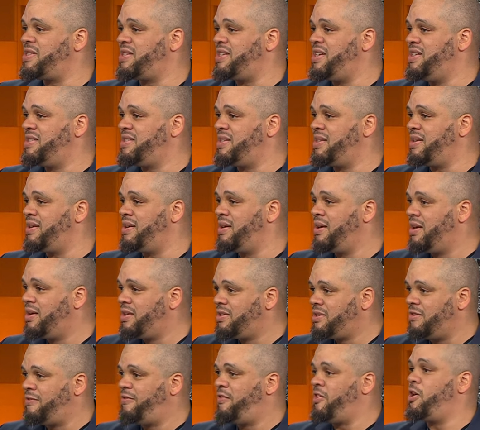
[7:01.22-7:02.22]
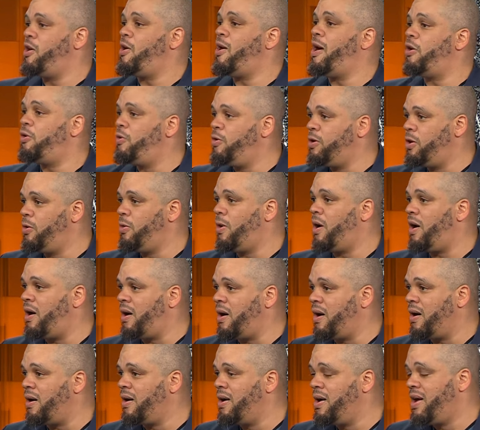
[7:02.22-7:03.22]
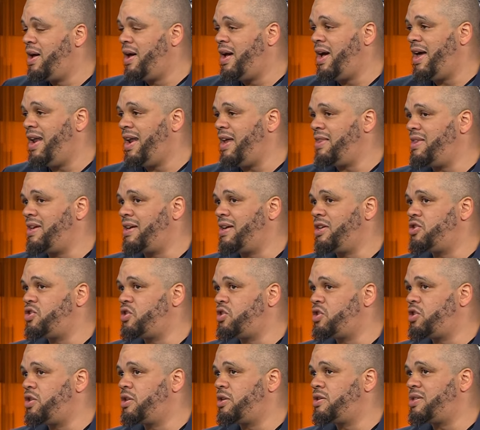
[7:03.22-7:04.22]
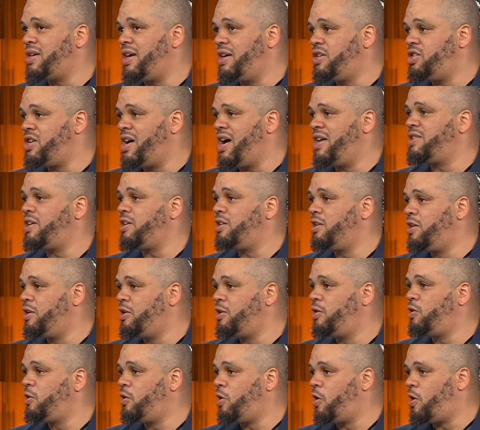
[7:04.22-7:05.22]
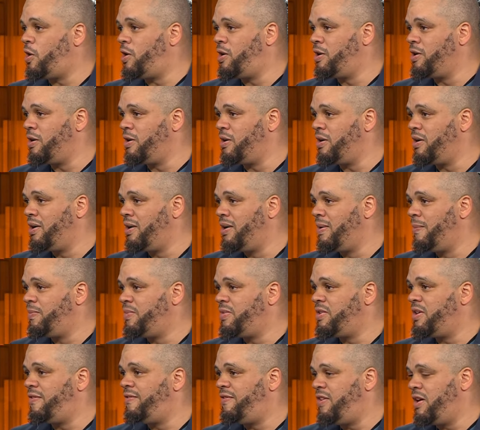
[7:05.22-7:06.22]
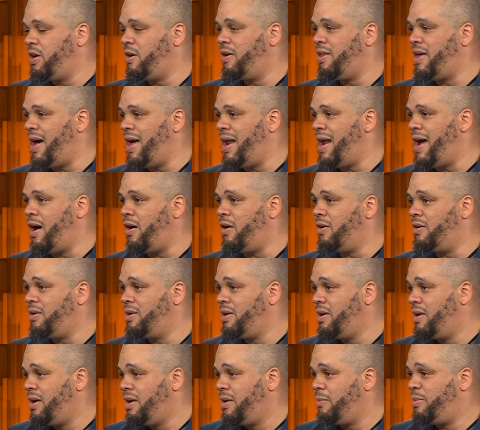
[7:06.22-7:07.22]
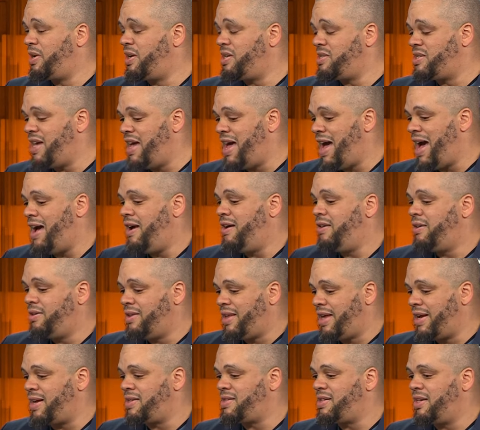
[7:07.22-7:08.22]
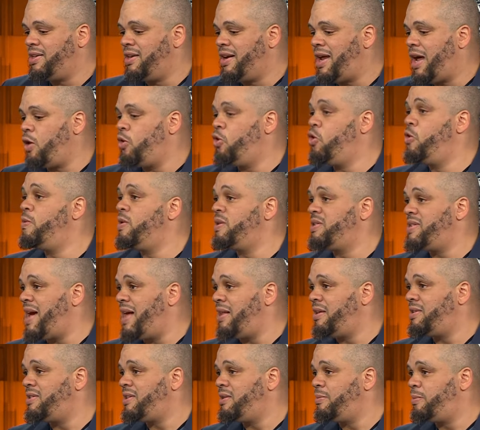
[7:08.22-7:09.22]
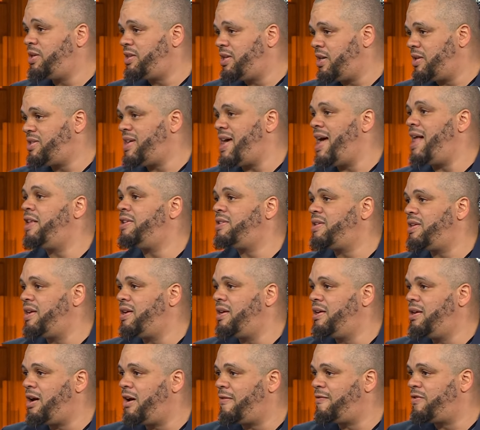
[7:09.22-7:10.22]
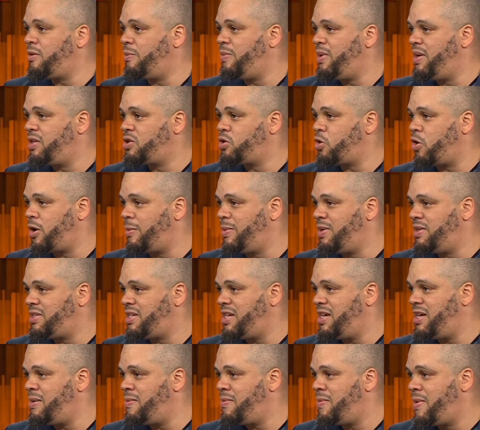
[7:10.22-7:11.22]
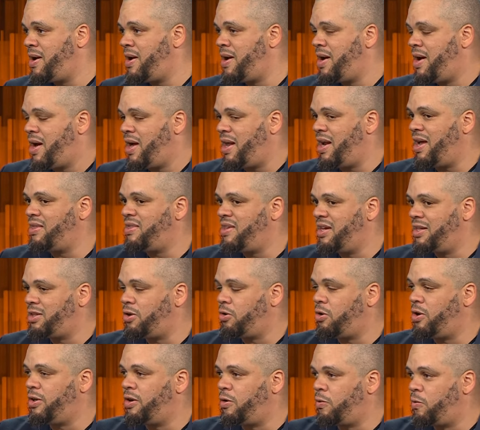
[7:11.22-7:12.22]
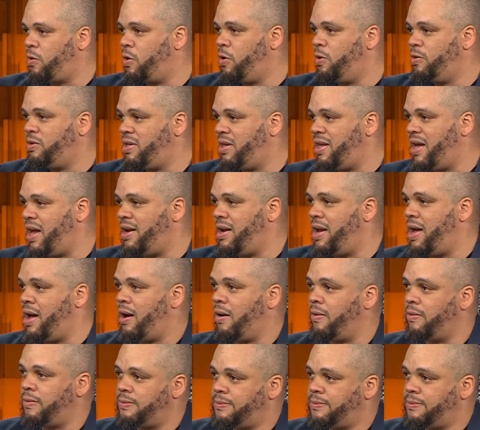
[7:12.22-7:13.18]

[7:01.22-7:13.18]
a season to figure out who you are. And I think it just took St. John's a little longer to figure that out. Because they had, like I said, they're not uber talented, but they're talented enough to be a tournament team. And I think they're on the road to that now.